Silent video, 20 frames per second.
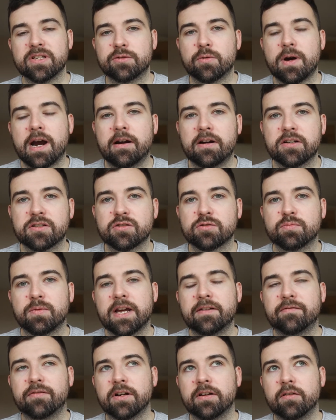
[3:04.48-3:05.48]
Suarez was
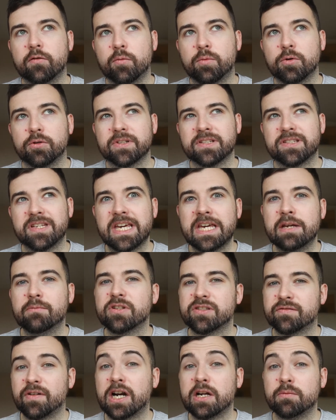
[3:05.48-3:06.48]
playing for Liverpool, the team
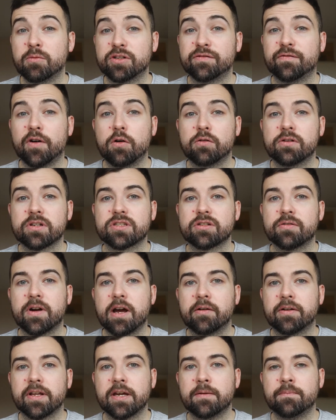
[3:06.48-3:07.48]
was very much focused
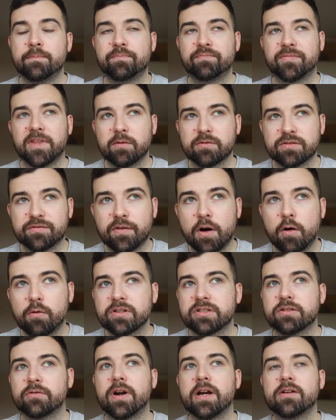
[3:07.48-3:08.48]
around him. It was
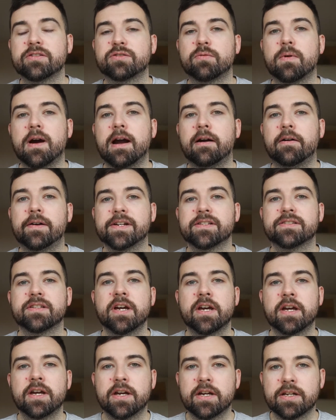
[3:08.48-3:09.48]
focused around Suarez.
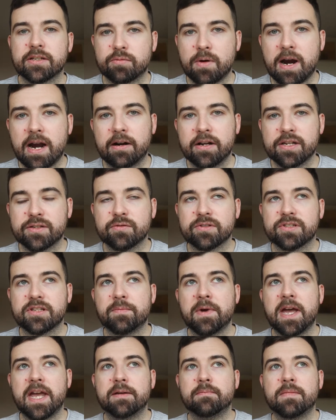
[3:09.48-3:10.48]
Suarez was the
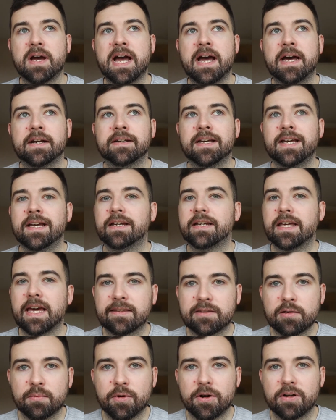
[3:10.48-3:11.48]
main man.
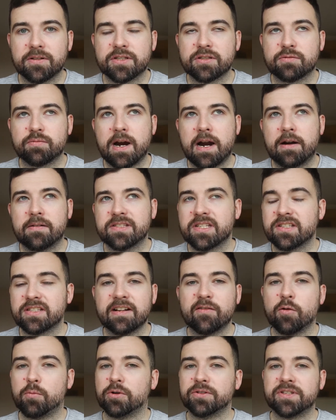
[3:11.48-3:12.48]
Get the ball to Suarez. This
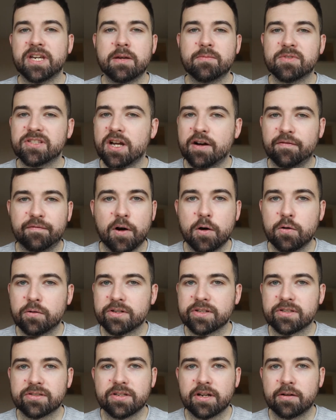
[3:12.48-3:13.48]
Liverpool team is not
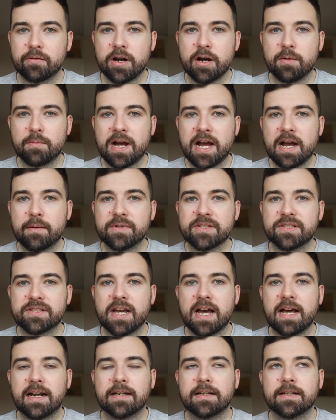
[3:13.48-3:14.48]
focused around Mohamed
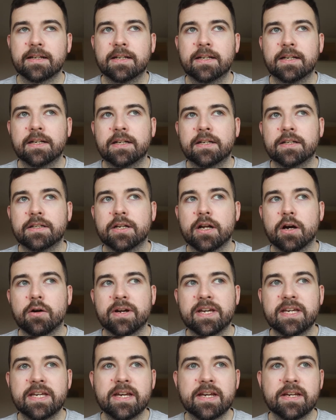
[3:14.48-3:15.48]
Salah.
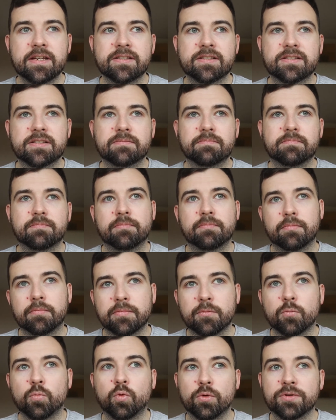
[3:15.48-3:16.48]
He is
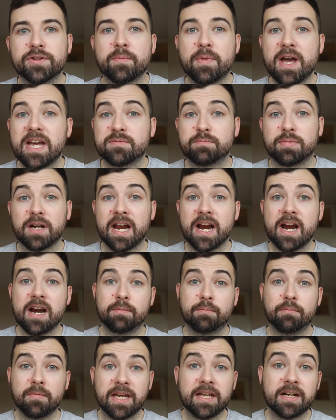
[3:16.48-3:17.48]
the best
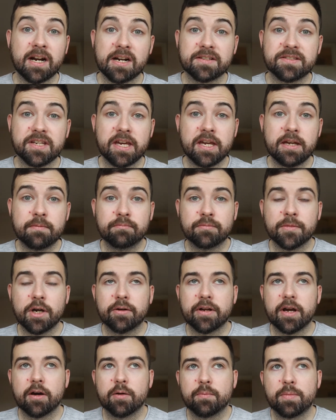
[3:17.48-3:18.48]
player in our team, no
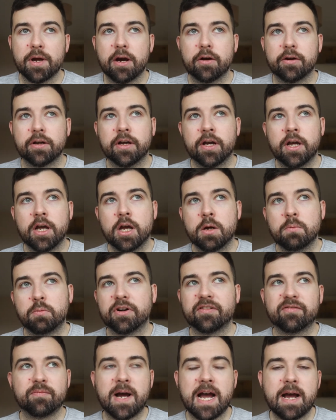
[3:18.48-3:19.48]
doubt about it. But
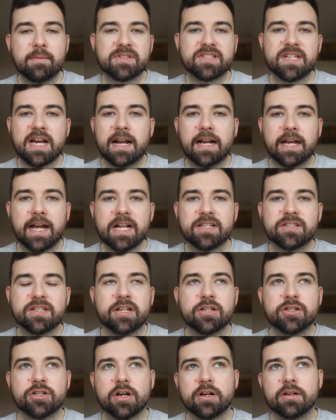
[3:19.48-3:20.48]
if Mohamed Salah gets
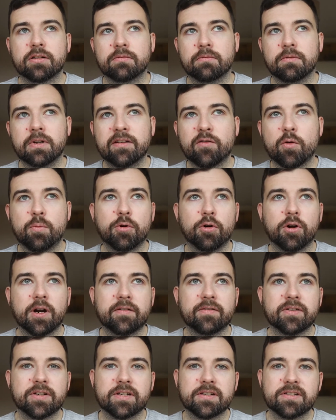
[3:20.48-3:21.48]
injured, Liverpool
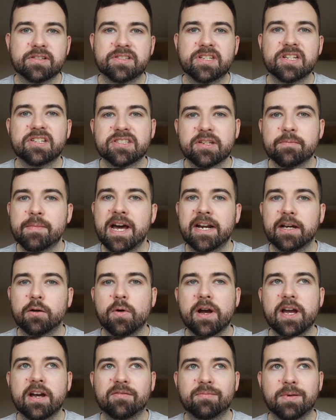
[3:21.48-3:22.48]
have a systematic
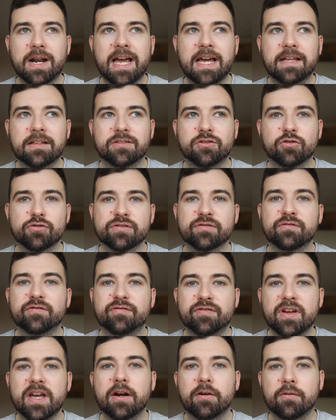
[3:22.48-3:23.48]
way of playing that doesn't
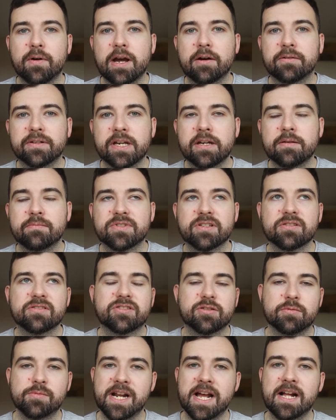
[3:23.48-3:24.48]
fit around him. So
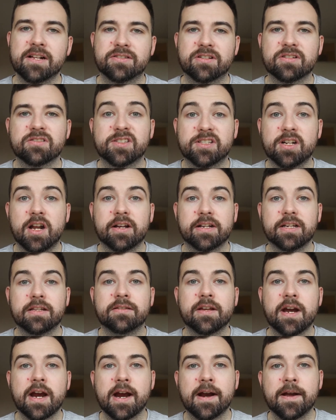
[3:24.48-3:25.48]
someone else can slot in
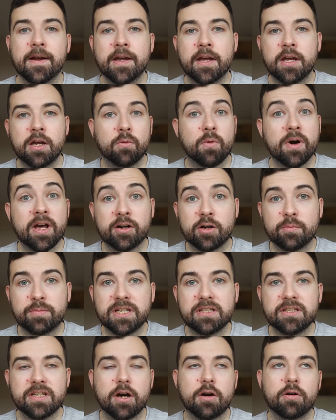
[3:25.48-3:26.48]
there, whether it
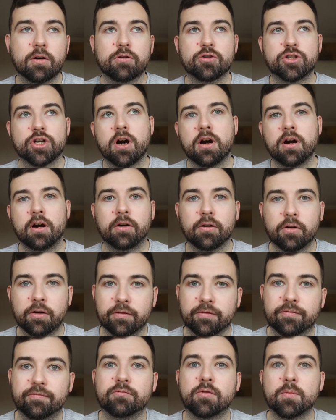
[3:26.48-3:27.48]
be Diogo Jota
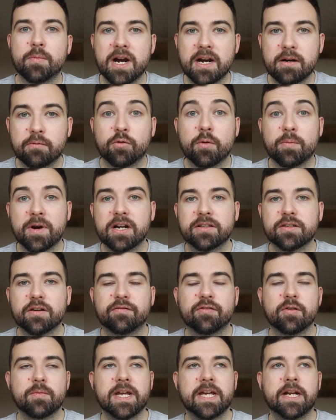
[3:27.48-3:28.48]
or Roberto
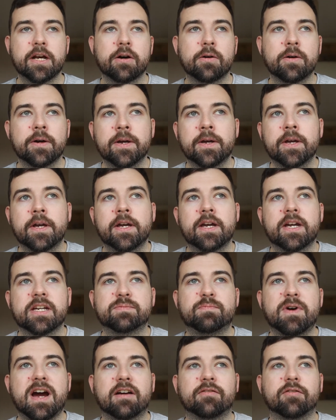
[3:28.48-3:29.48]
Firmino is
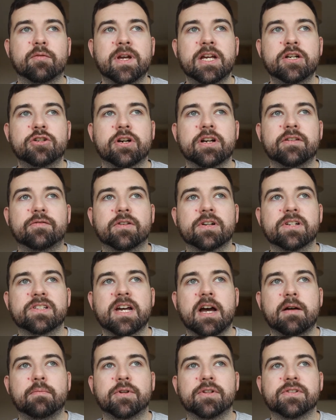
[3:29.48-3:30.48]
back from injury, for
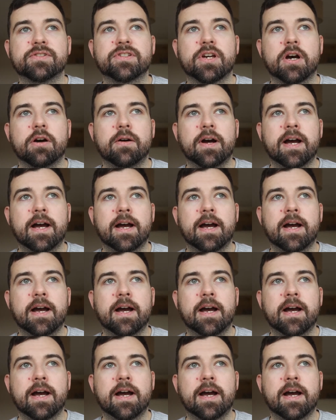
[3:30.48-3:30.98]
example. So,